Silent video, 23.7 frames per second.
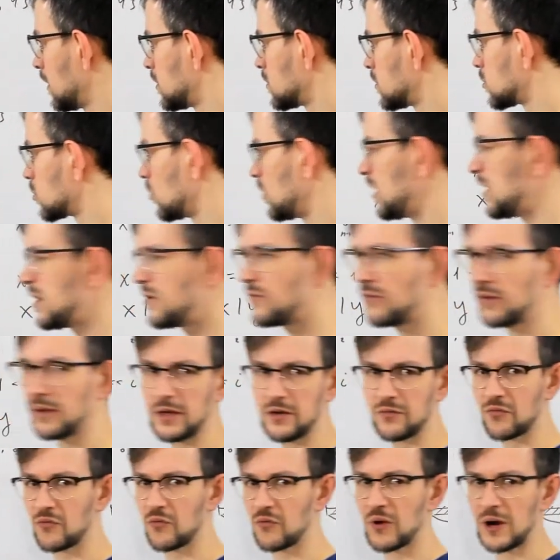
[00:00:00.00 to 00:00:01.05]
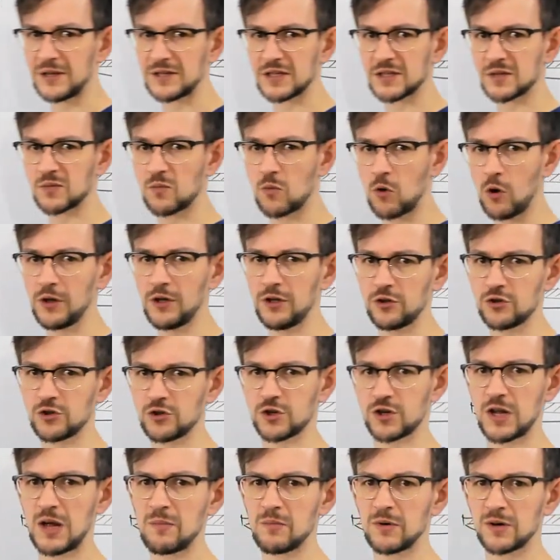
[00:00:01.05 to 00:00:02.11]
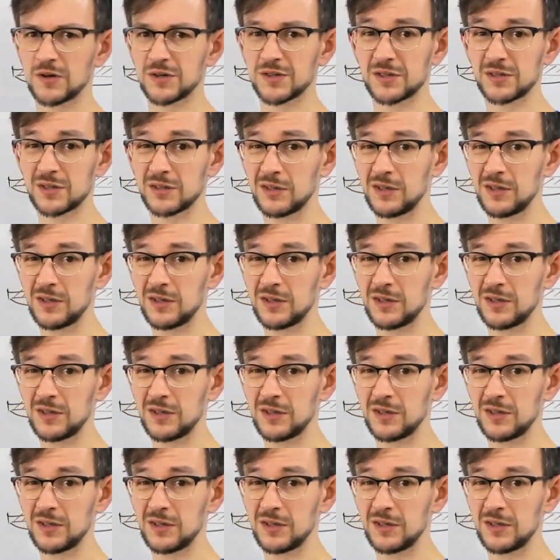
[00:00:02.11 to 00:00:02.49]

So even if weights are small integer numbers,